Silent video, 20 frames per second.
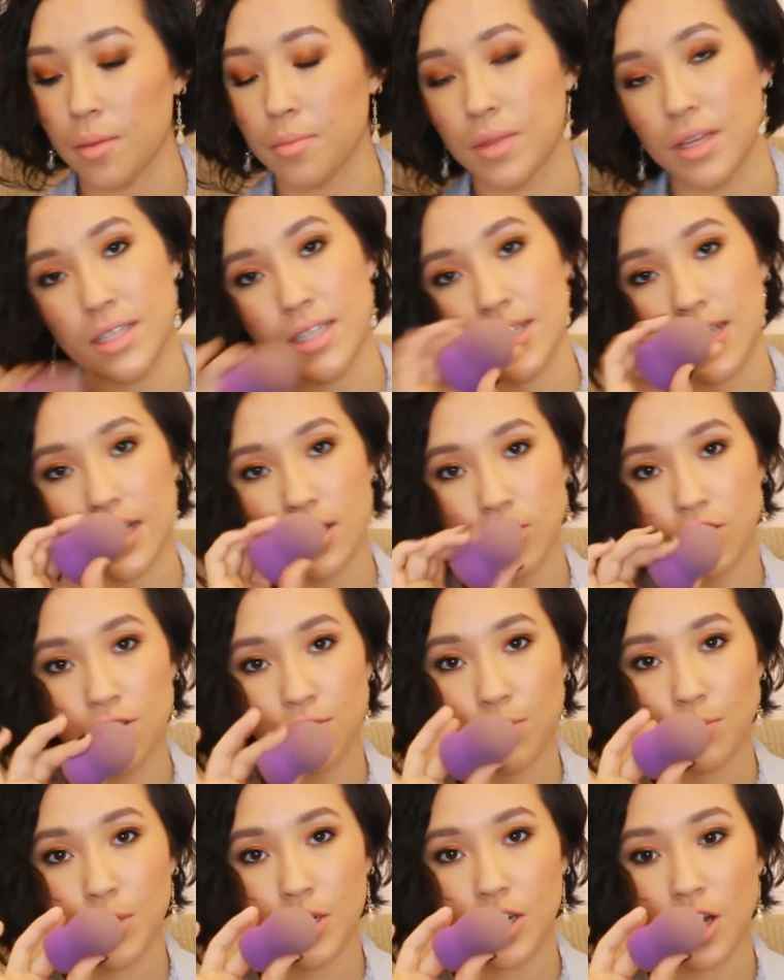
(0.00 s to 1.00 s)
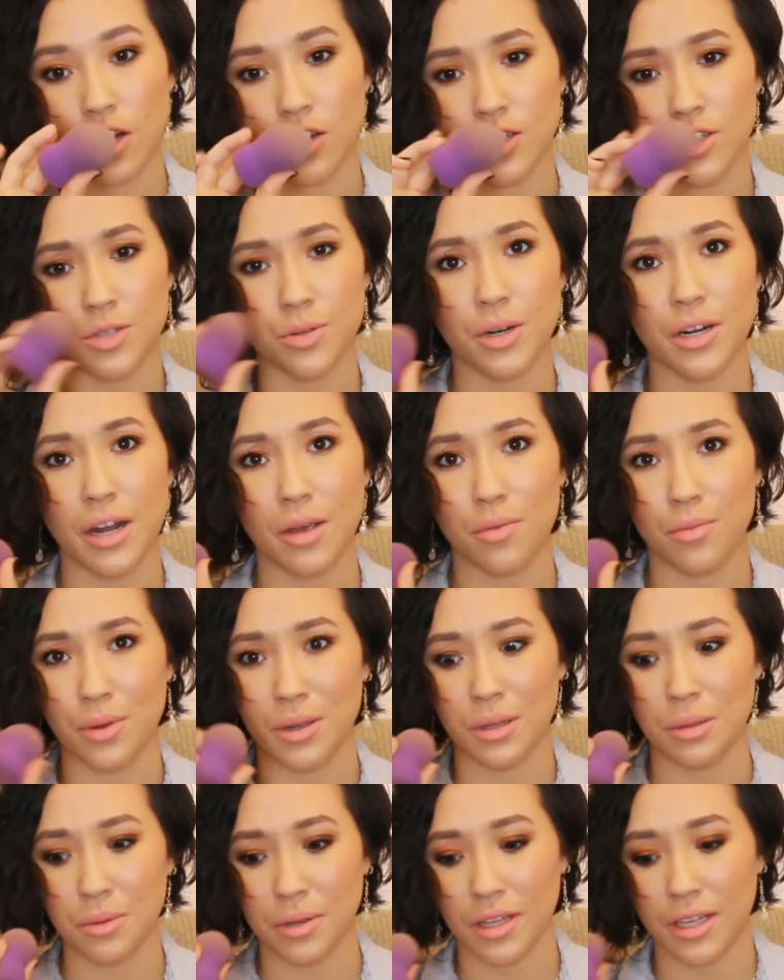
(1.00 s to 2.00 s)
This is actually from the dollar store and I
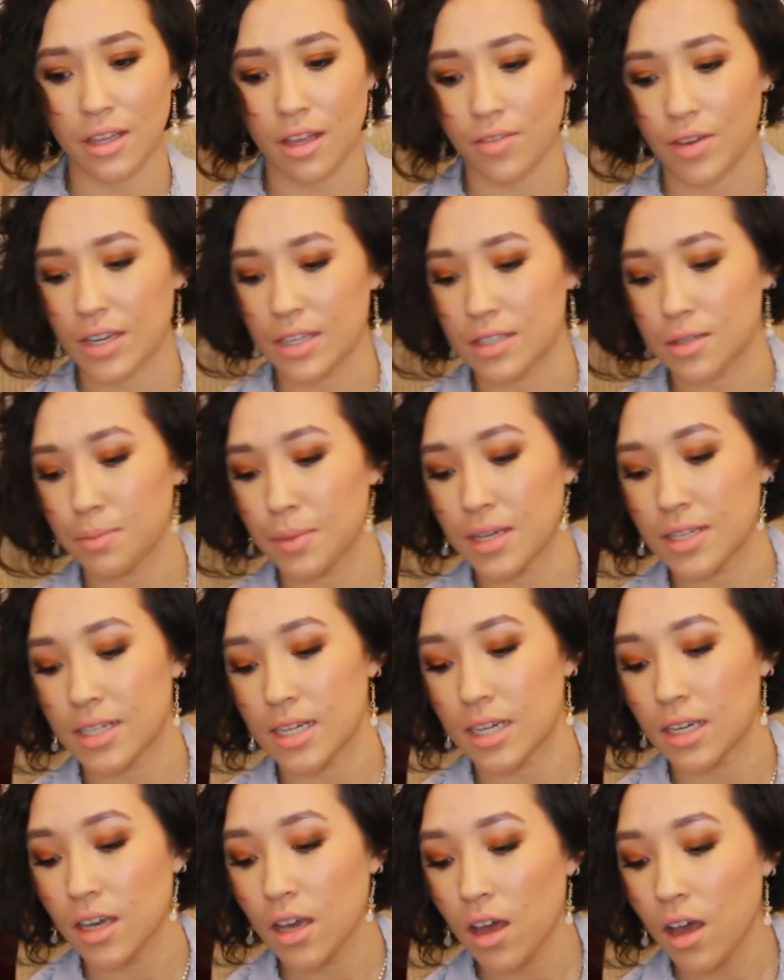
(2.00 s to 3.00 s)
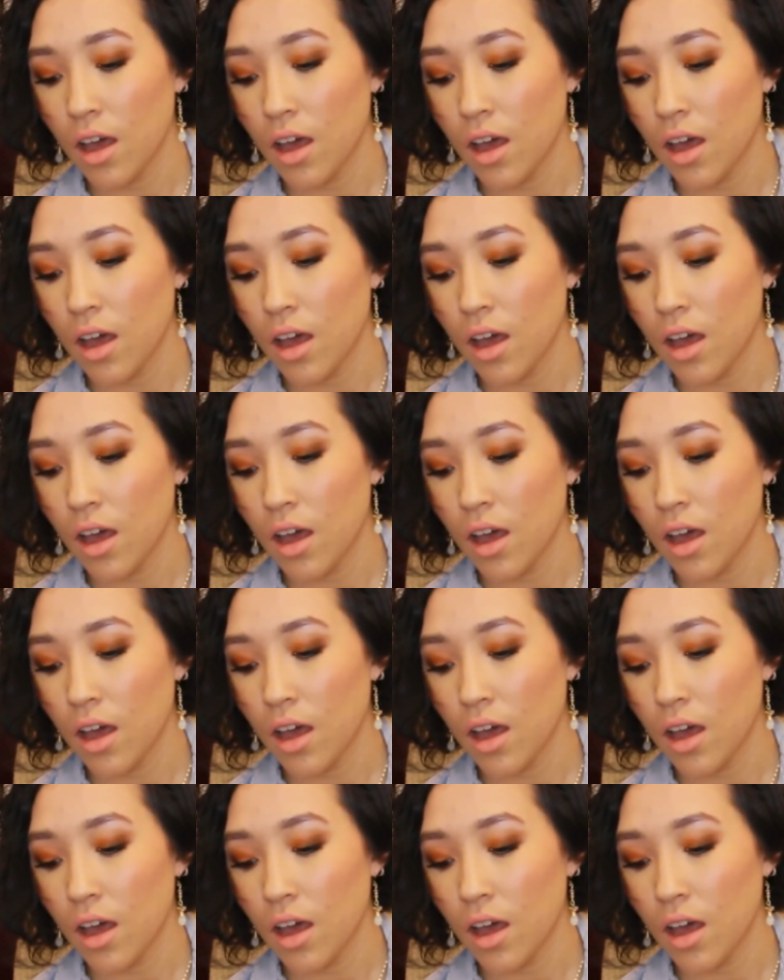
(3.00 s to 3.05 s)
really love it. It's amazing.